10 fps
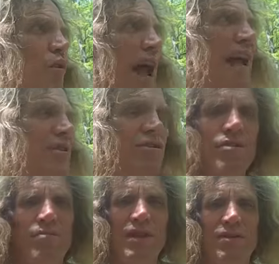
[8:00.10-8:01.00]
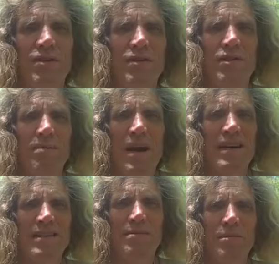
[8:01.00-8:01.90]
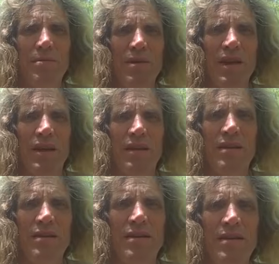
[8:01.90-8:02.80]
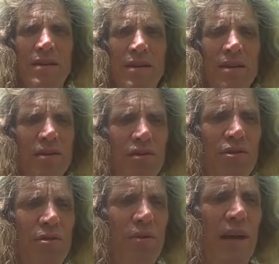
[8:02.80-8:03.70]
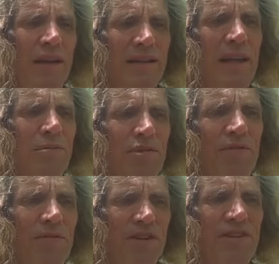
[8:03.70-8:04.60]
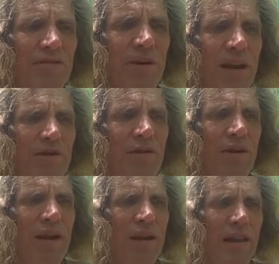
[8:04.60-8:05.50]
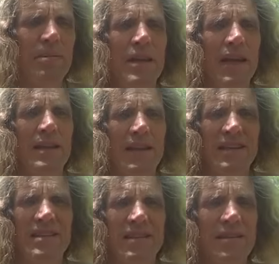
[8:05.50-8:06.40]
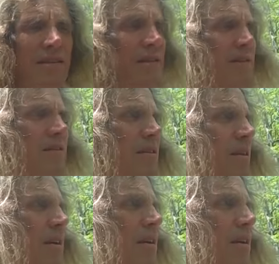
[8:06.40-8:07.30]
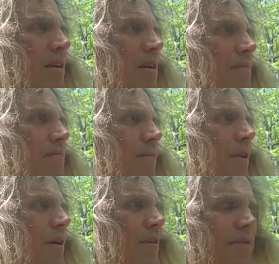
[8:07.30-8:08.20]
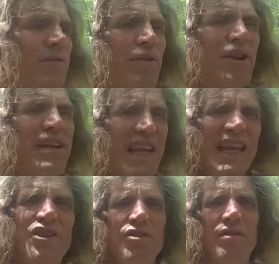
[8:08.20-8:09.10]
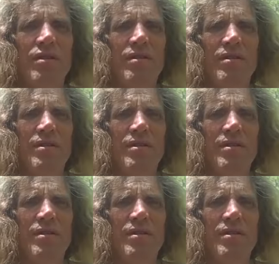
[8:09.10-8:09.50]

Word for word: rational reason could there possibly be to attempt to eviscerate or eliminate the existence of the very nature